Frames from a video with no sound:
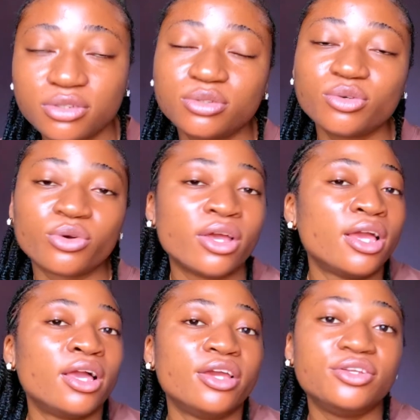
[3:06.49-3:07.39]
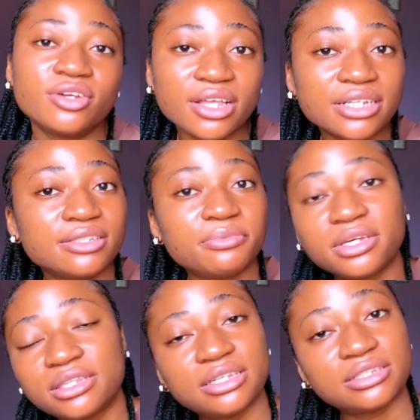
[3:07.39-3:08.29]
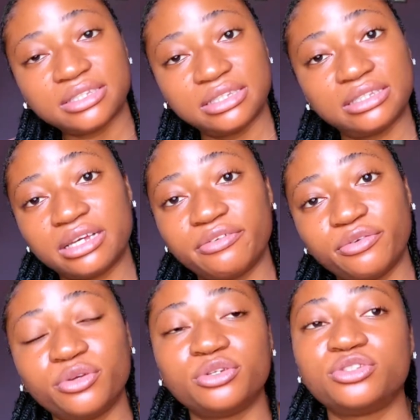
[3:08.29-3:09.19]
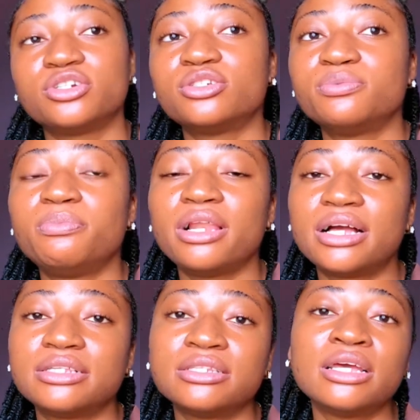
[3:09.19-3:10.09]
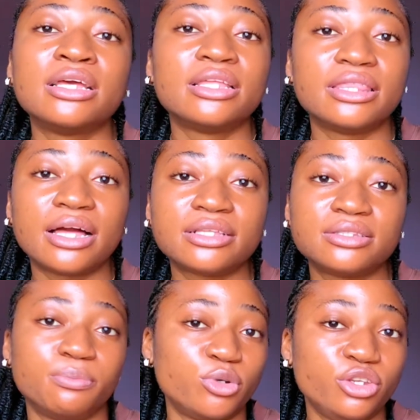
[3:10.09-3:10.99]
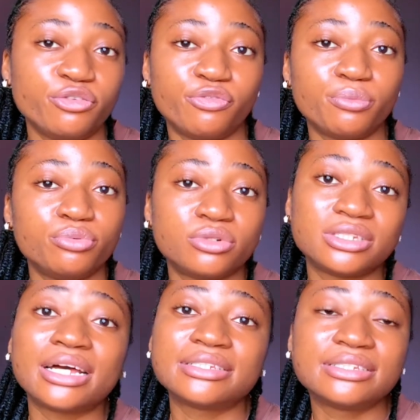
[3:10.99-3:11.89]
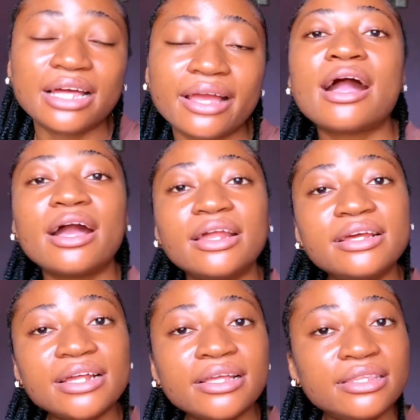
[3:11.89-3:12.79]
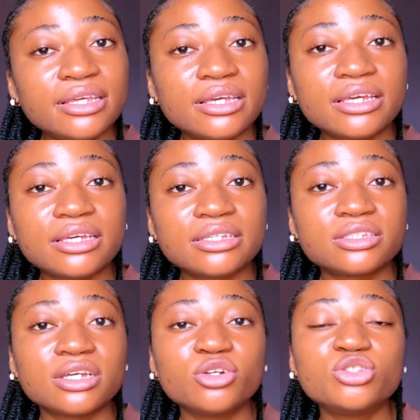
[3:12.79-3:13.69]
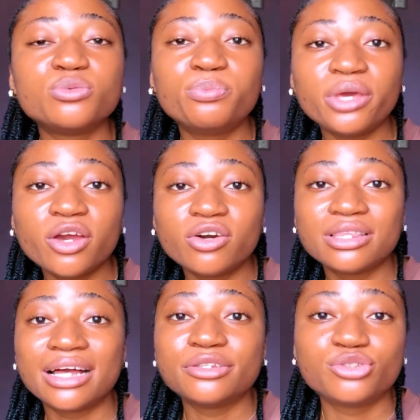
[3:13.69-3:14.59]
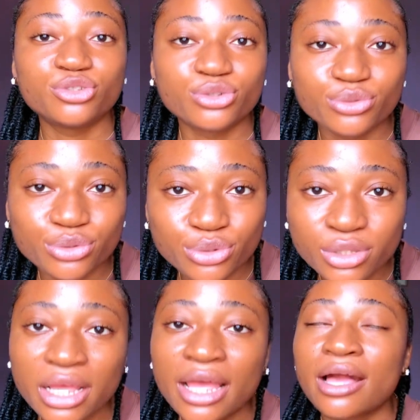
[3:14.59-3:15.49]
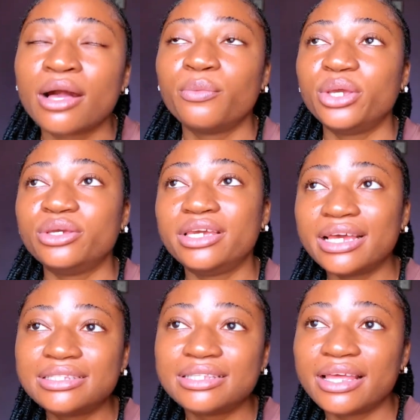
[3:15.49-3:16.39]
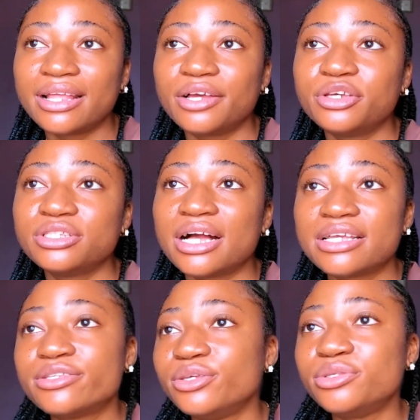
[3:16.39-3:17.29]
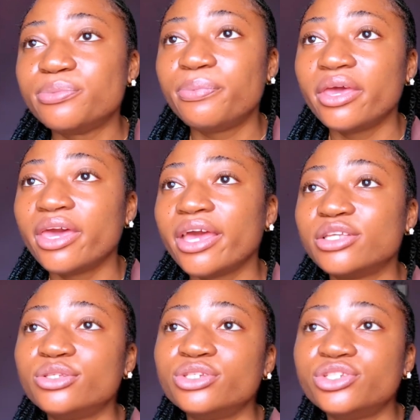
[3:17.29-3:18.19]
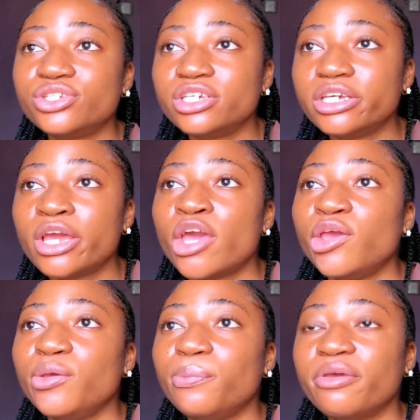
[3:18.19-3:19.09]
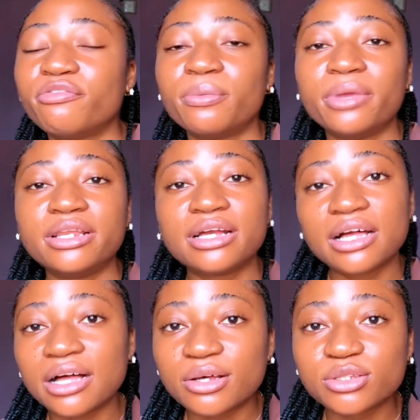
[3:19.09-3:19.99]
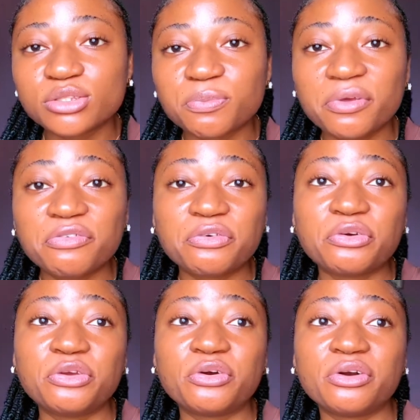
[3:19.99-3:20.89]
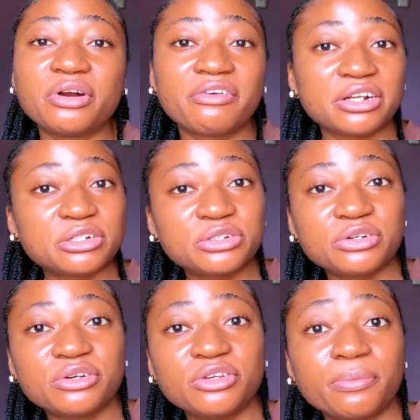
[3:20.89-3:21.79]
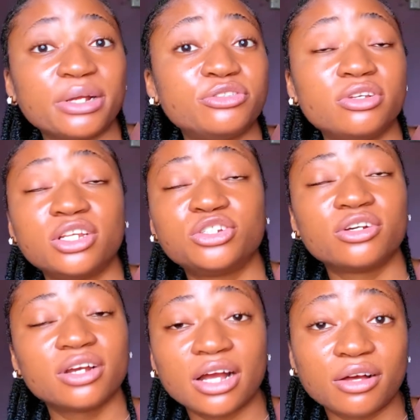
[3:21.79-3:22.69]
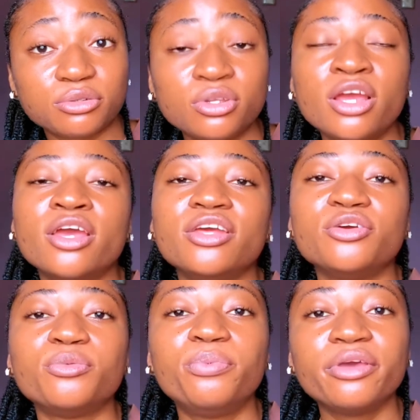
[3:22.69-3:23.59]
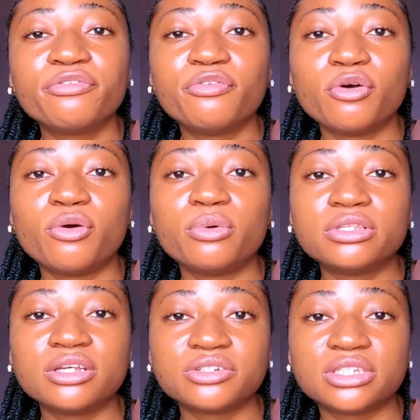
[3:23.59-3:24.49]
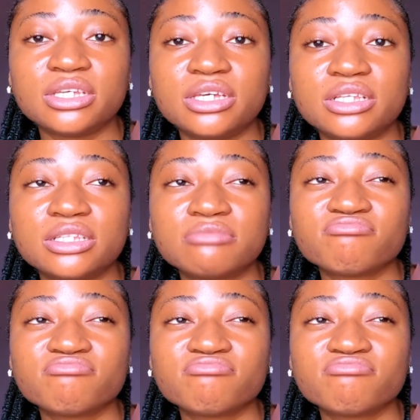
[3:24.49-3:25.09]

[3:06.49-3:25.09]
So in order to make things easier for you, just plan that money for books aside. Another thing is you're going to pay other dues. When you get there, they're going to ask you to pay SCG, you pay for medicals, you pay for your graduation, your matriculation gown, you pay for what else again?